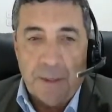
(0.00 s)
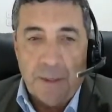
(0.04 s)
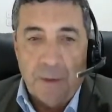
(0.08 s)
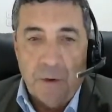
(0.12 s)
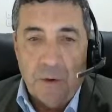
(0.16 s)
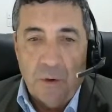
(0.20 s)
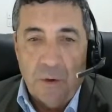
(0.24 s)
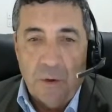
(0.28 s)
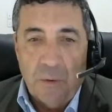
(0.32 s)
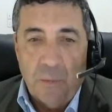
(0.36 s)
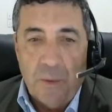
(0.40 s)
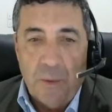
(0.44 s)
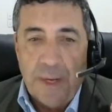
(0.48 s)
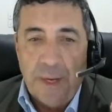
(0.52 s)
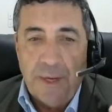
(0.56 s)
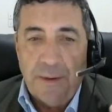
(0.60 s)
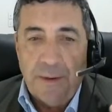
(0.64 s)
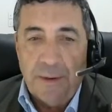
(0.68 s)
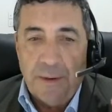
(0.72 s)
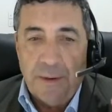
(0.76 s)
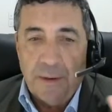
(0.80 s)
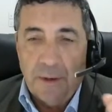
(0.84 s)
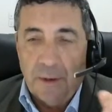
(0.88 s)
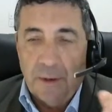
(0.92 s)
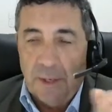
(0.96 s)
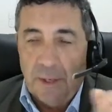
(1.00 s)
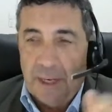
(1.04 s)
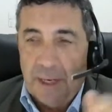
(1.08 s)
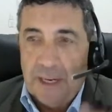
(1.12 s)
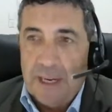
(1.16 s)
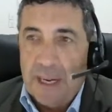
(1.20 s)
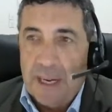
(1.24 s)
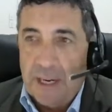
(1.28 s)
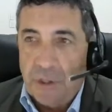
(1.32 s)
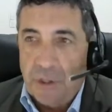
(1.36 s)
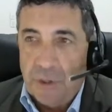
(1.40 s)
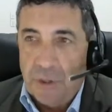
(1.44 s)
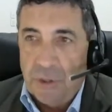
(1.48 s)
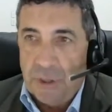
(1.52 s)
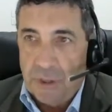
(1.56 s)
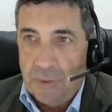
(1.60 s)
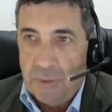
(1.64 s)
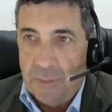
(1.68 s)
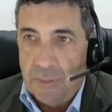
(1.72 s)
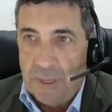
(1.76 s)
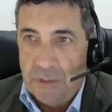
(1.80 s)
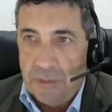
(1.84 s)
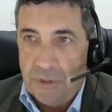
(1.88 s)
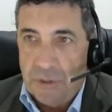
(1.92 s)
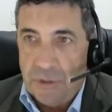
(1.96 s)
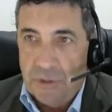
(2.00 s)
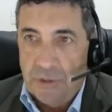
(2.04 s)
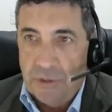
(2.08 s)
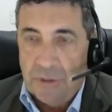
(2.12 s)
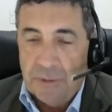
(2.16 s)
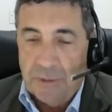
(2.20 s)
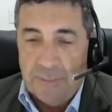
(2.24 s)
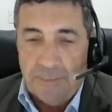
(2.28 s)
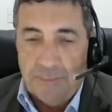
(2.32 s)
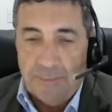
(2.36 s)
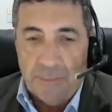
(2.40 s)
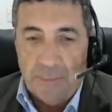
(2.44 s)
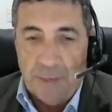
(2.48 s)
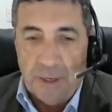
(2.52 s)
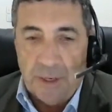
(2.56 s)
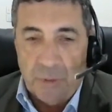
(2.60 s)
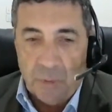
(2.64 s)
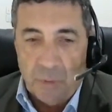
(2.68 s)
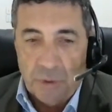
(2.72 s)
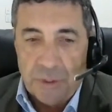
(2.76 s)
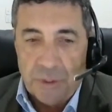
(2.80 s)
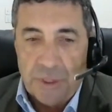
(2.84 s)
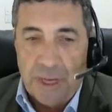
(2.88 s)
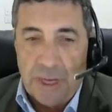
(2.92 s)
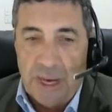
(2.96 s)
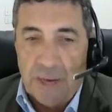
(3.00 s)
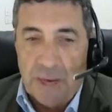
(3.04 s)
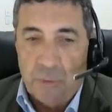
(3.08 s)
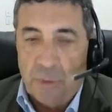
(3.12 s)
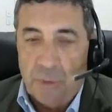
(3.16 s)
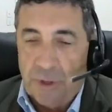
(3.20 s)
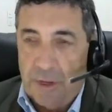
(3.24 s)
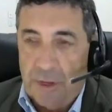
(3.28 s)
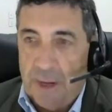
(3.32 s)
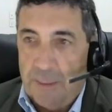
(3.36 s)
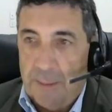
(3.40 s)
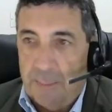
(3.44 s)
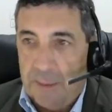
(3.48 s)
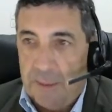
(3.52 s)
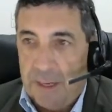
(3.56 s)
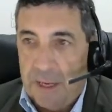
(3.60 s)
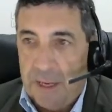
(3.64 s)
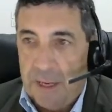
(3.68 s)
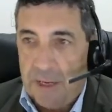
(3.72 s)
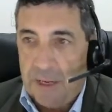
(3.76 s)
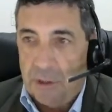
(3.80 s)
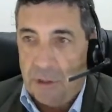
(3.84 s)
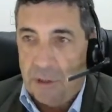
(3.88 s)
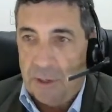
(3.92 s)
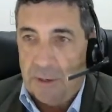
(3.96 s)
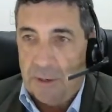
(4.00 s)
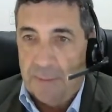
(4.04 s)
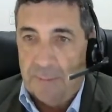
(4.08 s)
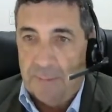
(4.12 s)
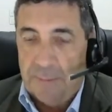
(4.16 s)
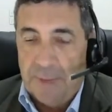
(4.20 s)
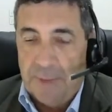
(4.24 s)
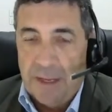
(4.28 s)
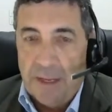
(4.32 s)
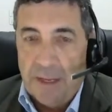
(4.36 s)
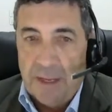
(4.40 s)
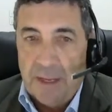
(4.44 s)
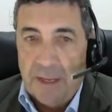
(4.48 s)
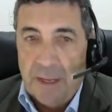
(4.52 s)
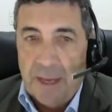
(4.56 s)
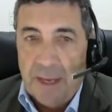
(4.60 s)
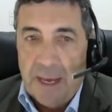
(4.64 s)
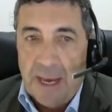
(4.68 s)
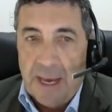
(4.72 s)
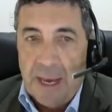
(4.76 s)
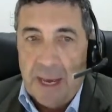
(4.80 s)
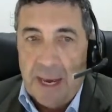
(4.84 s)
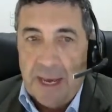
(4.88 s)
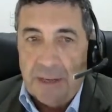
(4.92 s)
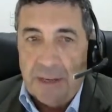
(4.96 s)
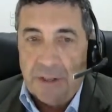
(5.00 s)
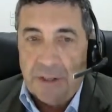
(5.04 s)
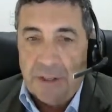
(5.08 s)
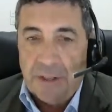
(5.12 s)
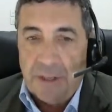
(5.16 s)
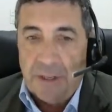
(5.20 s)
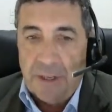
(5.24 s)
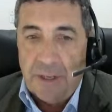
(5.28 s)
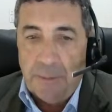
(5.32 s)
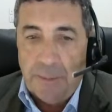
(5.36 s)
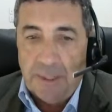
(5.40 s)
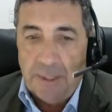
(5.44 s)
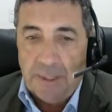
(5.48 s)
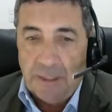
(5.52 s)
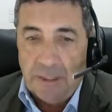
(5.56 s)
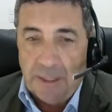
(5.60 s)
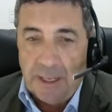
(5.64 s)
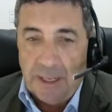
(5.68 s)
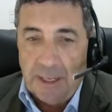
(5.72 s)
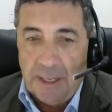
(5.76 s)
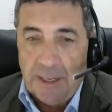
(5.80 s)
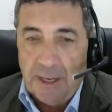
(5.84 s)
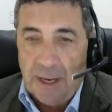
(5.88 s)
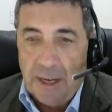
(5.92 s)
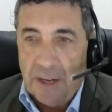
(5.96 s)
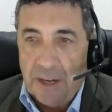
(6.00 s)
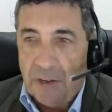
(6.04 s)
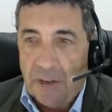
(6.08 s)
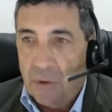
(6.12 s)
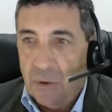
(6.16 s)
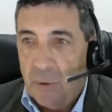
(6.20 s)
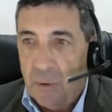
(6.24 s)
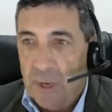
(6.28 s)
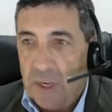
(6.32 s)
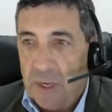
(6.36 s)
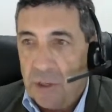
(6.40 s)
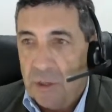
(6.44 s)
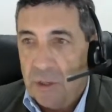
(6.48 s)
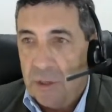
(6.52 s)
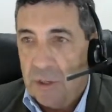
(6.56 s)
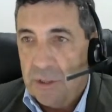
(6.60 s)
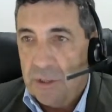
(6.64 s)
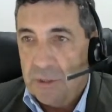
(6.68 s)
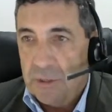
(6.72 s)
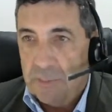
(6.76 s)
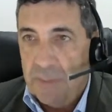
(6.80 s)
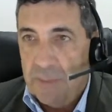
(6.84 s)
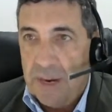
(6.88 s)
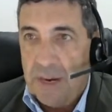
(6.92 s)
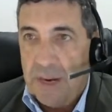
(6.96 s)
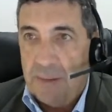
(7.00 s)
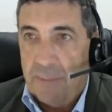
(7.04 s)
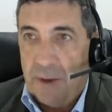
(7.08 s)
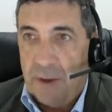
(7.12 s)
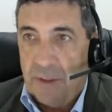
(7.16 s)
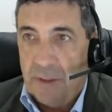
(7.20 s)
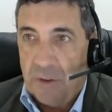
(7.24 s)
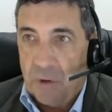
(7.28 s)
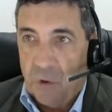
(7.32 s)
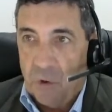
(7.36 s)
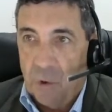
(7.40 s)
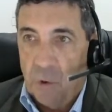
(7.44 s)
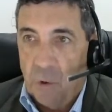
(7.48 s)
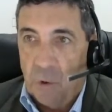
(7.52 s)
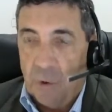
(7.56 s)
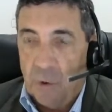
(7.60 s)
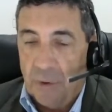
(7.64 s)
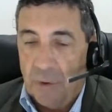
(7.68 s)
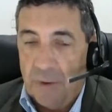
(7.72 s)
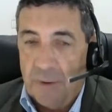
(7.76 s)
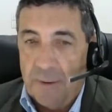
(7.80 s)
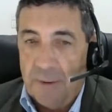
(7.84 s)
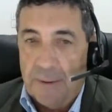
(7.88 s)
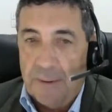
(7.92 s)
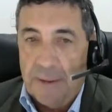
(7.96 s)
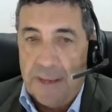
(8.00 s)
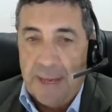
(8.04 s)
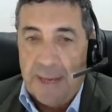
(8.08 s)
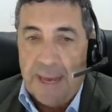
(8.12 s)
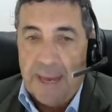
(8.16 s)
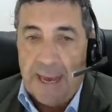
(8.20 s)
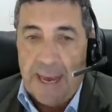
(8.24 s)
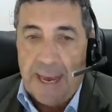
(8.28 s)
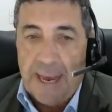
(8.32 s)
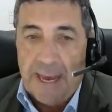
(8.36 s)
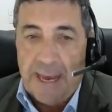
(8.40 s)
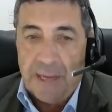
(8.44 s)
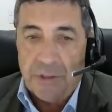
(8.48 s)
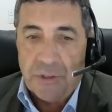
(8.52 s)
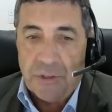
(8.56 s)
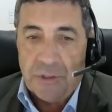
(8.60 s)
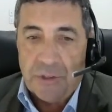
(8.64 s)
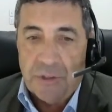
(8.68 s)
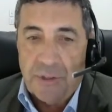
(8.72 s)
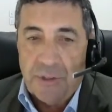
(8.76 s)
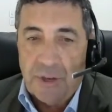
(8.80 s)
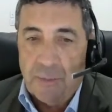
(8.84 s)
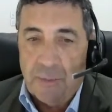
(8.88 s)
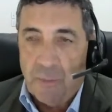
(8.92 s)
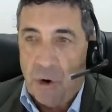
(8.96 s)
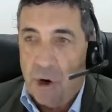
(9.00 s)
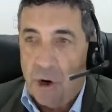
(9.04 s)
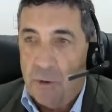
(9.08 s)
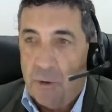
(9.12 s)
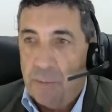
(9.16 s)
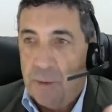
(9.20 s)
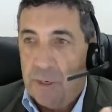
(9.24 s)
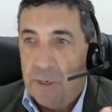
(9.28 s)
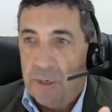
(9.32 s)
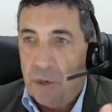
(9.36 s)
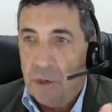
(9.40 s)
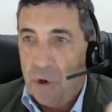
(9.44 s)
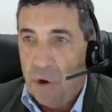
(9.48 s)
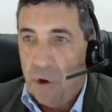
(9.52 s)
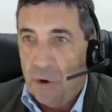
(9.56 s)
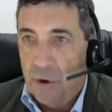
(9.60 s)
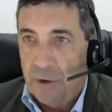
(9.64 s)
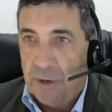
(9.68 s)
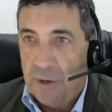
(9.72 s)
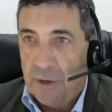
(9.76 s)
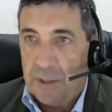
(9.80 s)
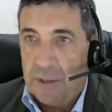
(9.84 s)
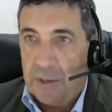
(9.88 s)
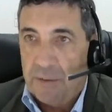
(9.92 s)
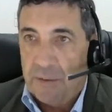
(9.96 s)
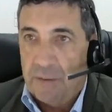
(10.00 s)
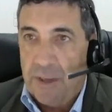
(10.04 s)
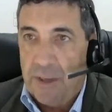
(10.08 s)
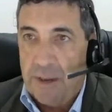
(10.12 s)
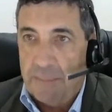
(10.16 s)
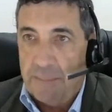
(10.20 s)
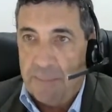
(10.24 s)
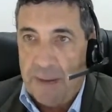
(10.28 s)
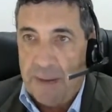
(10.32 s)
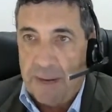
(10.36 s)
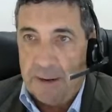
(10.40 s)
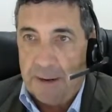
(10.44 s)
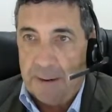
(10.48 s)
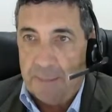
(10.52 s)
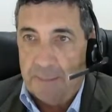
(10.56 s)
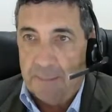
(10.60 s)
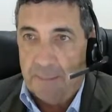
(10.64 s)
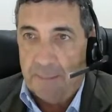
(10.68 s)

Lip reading: When litigation commences, it will start with an application, and typically a direction is made by the court as to the appropriate conduct of that matter.